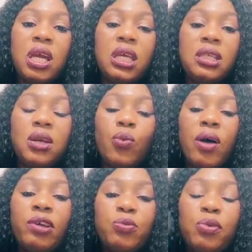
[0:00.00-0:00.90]
is the
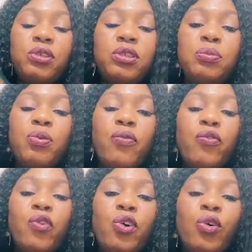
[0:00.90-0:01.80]
one responsible
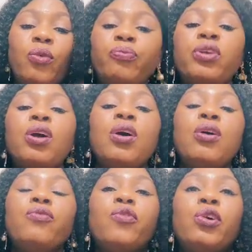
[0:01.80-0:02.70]

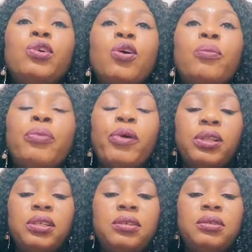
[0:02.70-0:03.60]
for your body,